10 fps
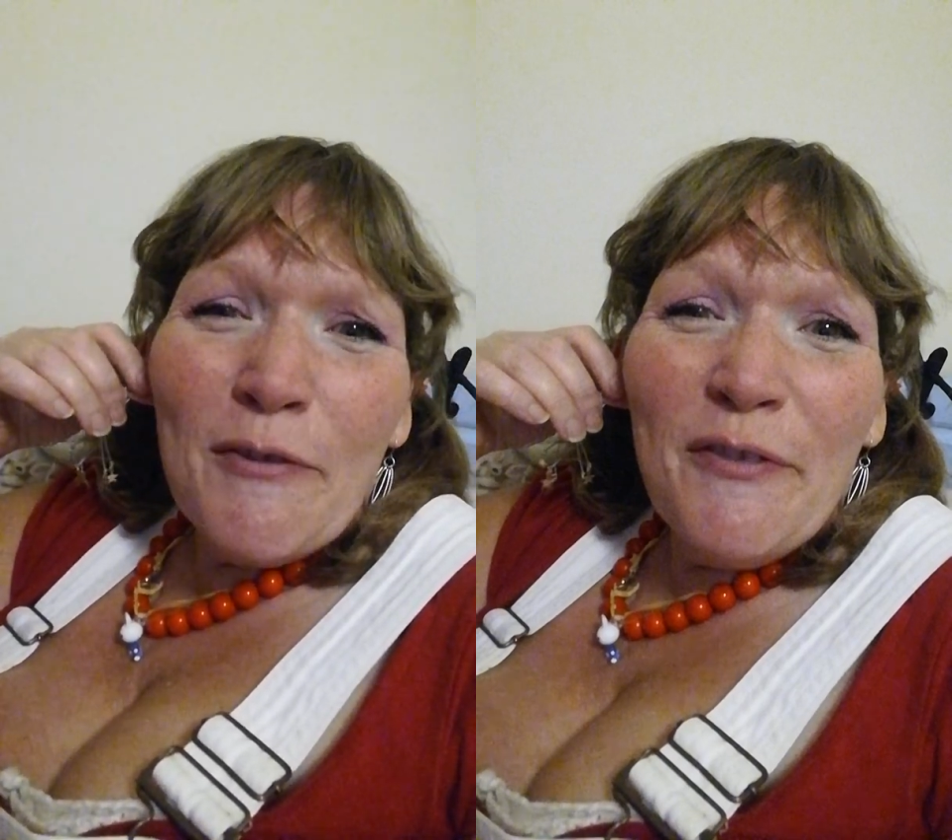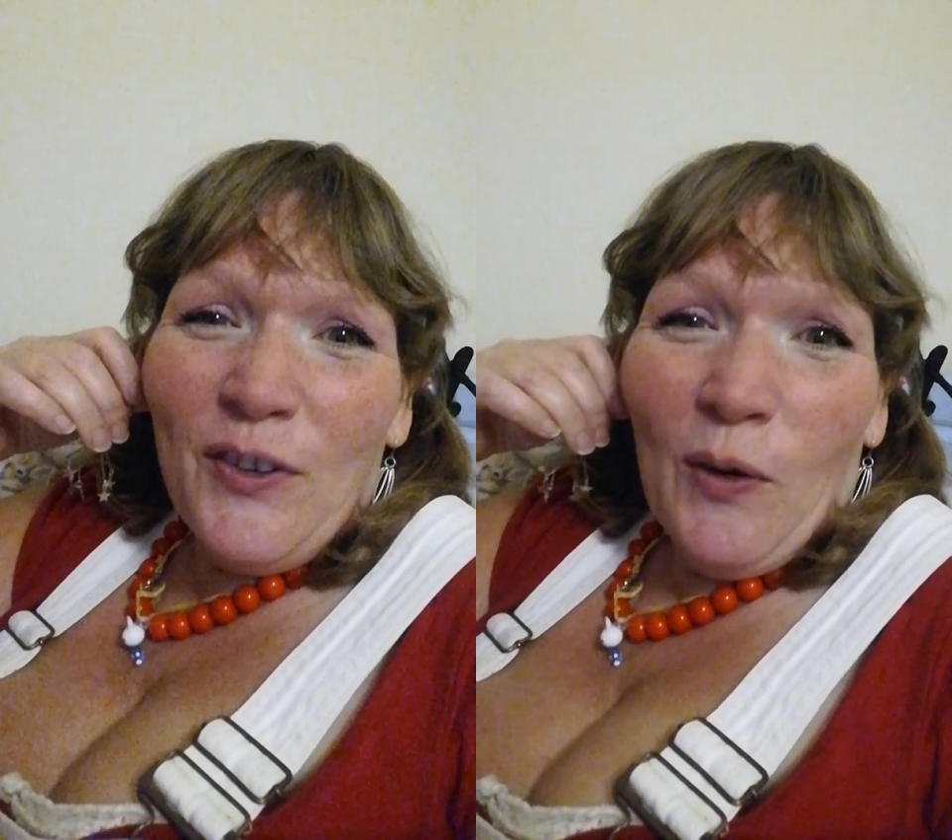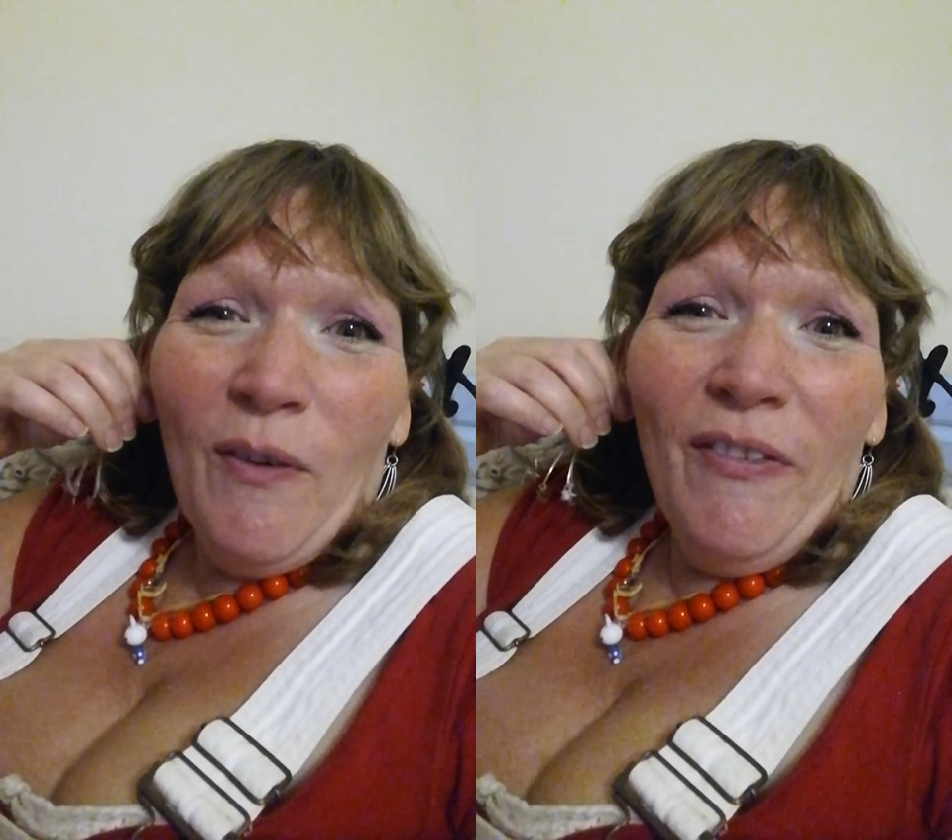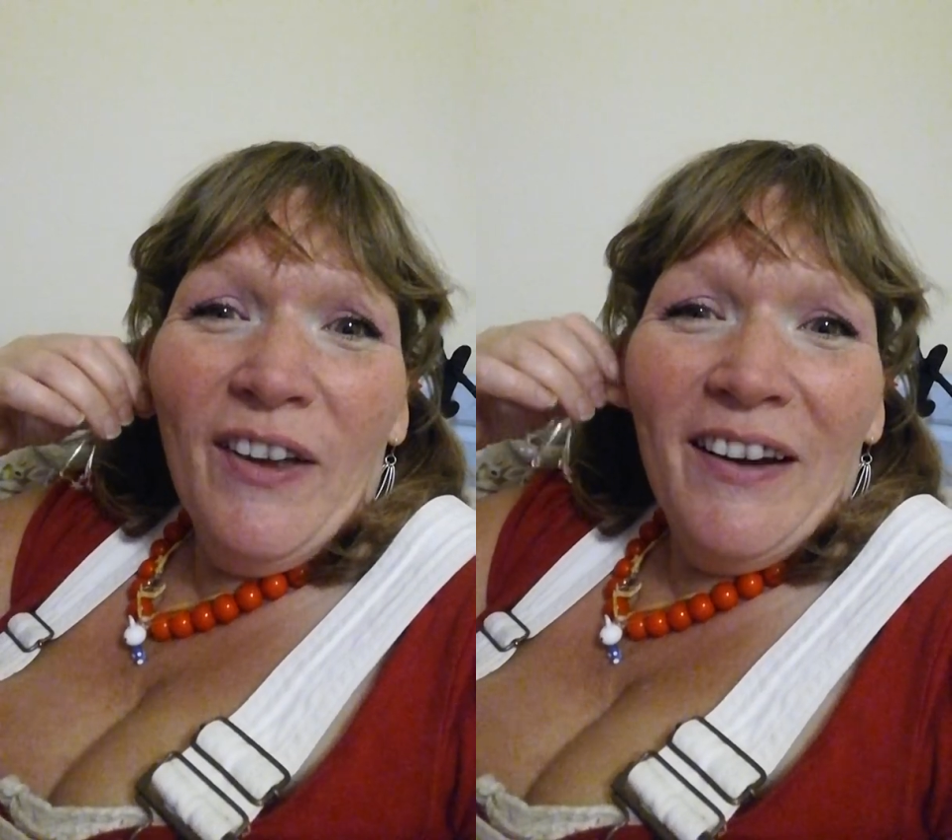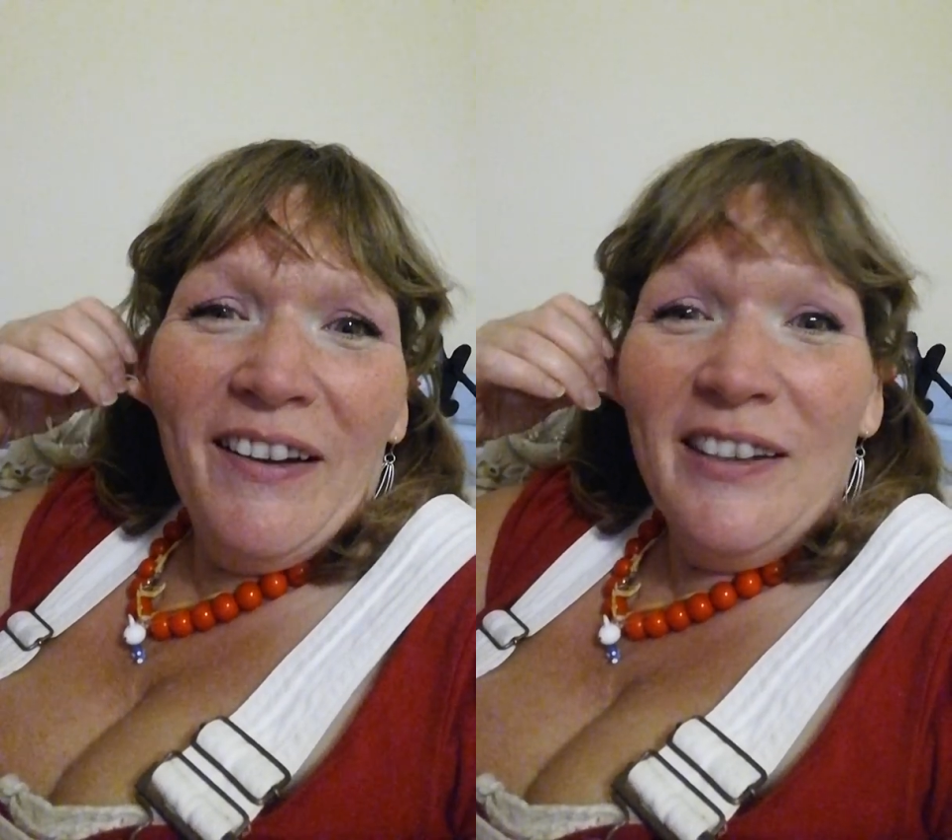forgotten
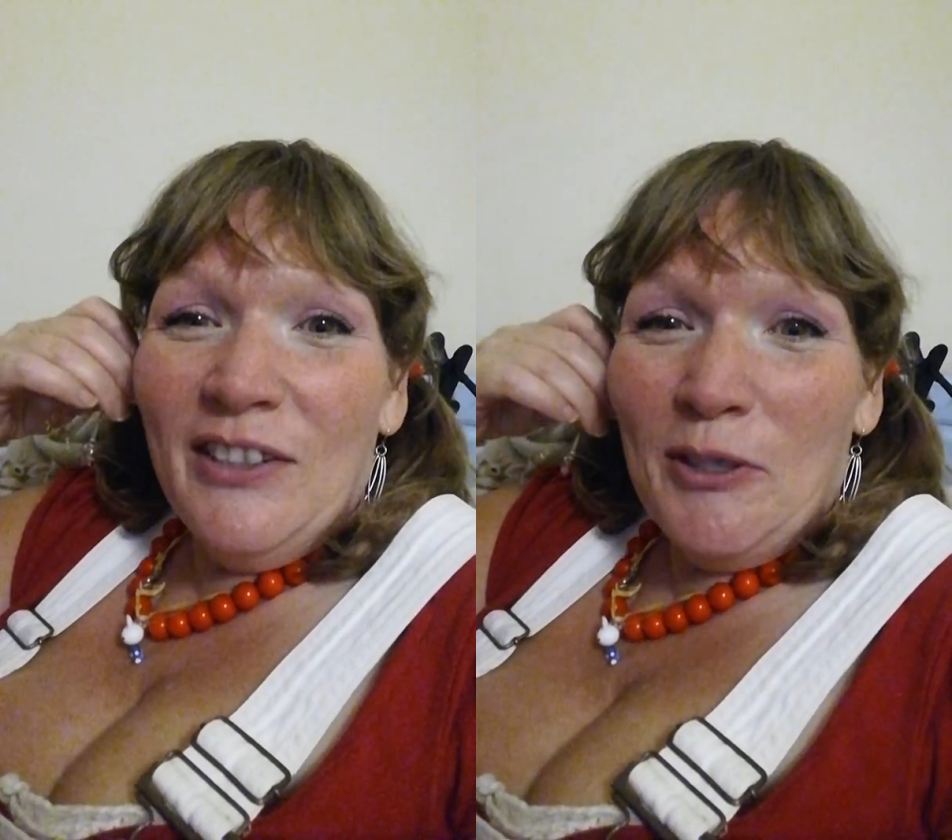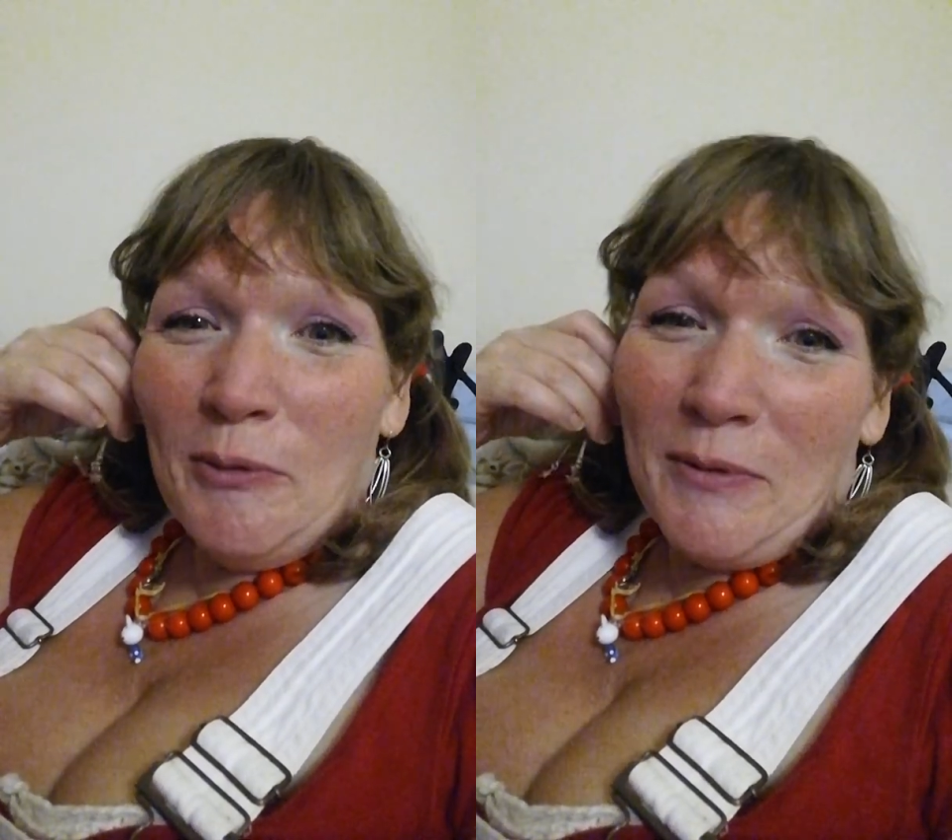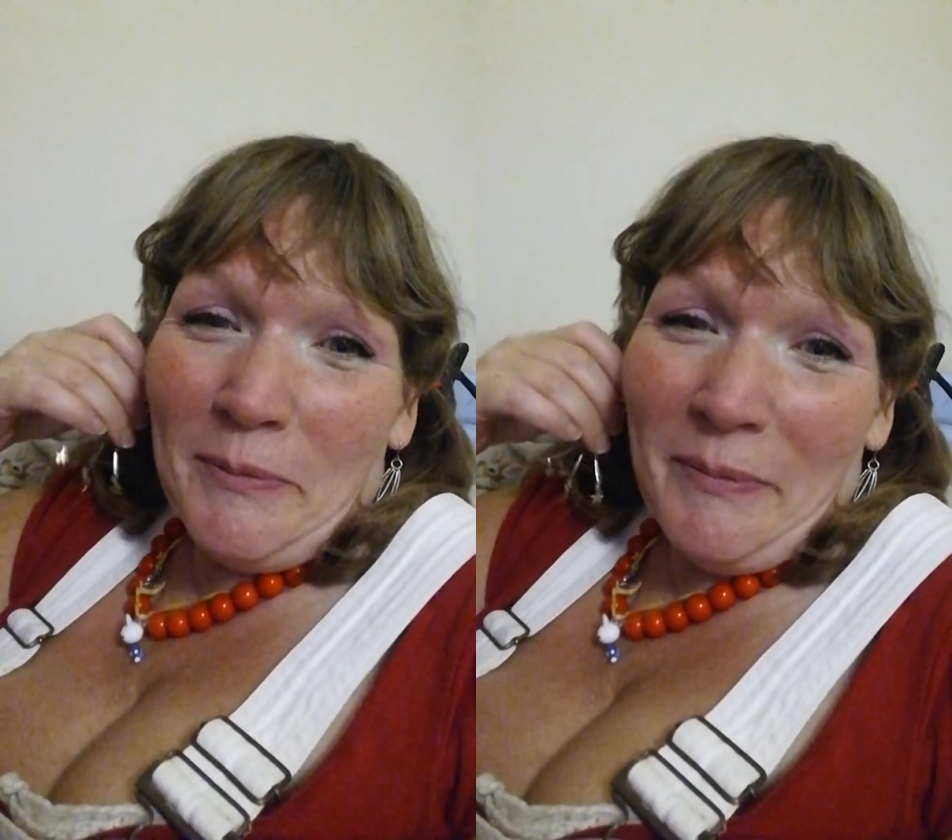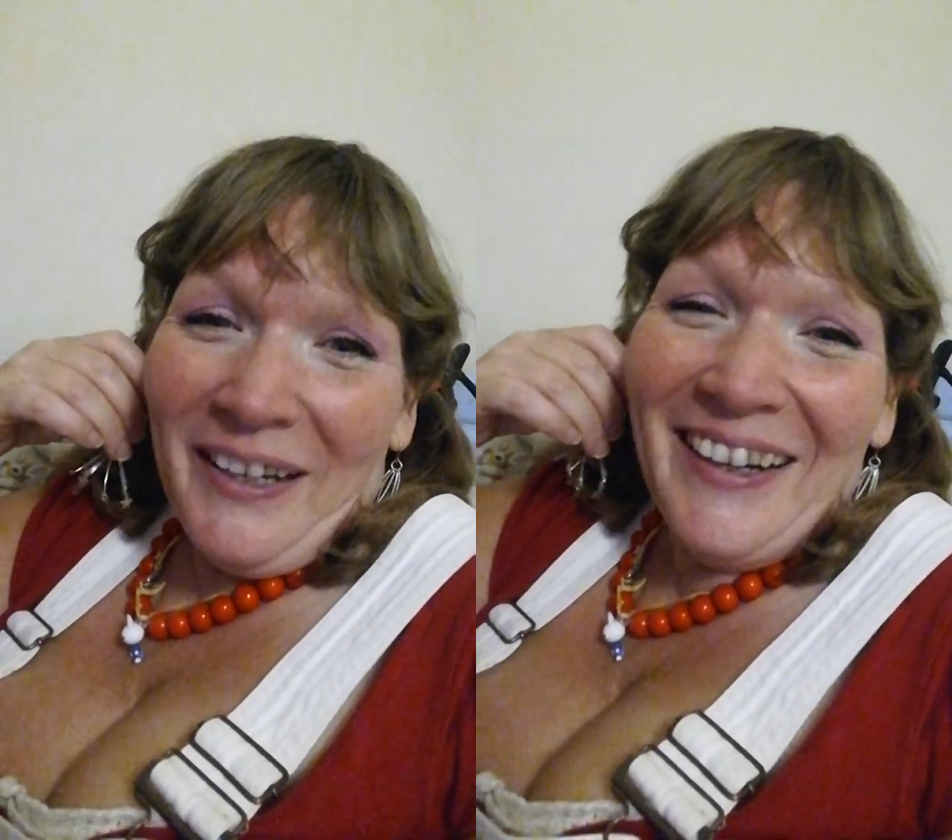that he adopted me.